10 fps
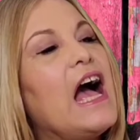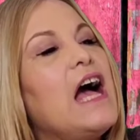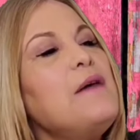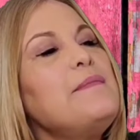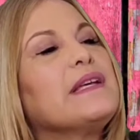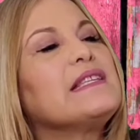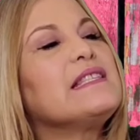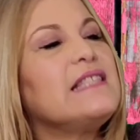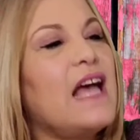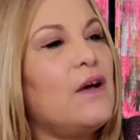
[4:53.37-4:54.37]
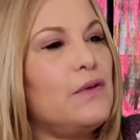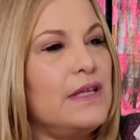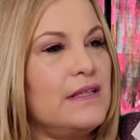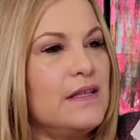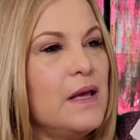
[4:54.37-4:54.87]
I'm
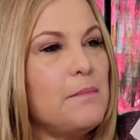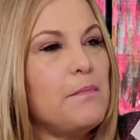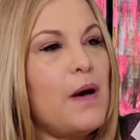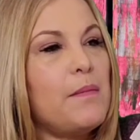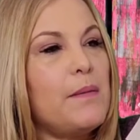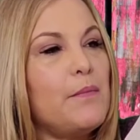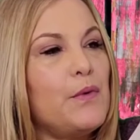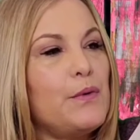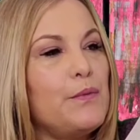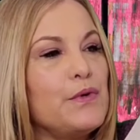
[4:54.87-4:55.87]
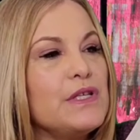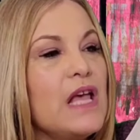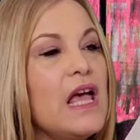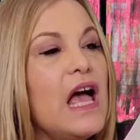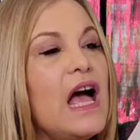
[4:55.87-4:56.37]
excited, Mama
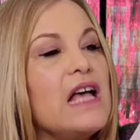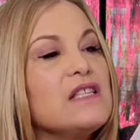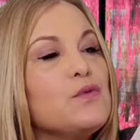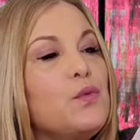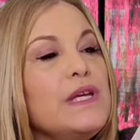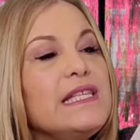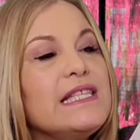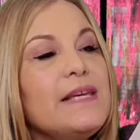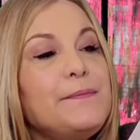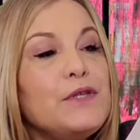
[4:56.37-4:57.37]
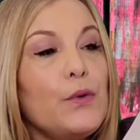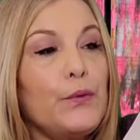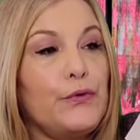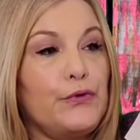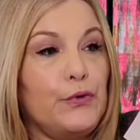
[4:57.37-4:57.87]
murmurs as we
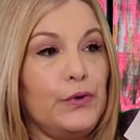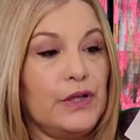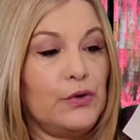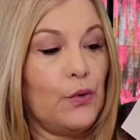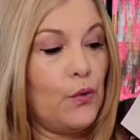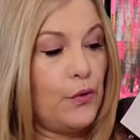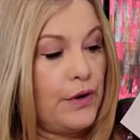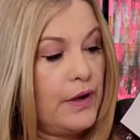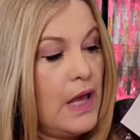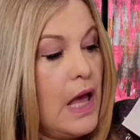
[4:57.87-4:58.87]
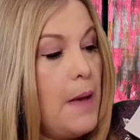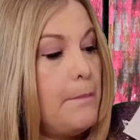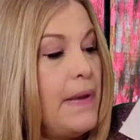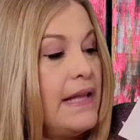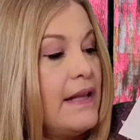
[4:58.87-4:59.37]
tiptoe through the door.
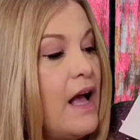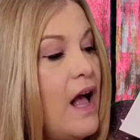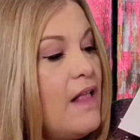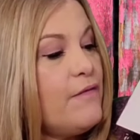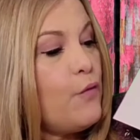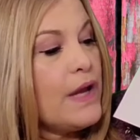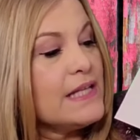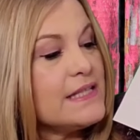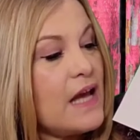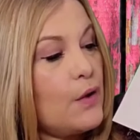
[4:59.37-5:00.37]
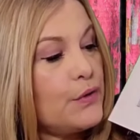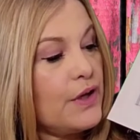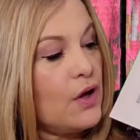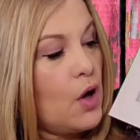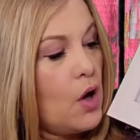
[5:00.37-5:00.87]
But halfway down
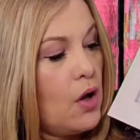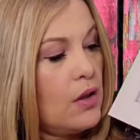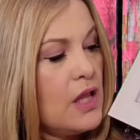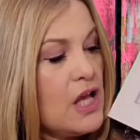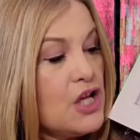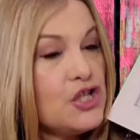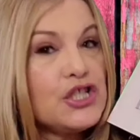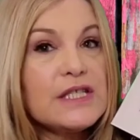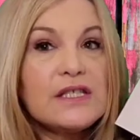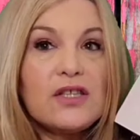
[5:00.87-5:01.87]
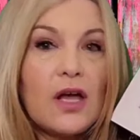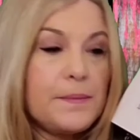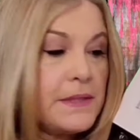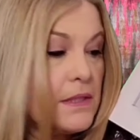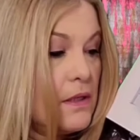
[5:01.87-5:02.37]
the hall, she
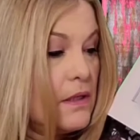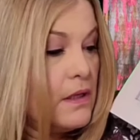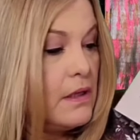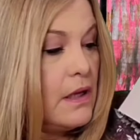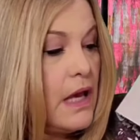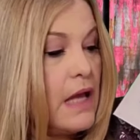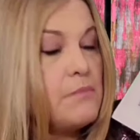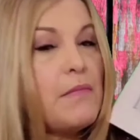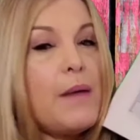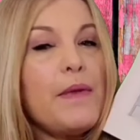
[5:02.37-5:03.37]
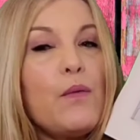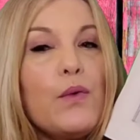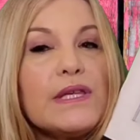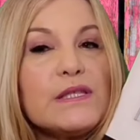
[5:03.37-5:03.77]
stops and Mama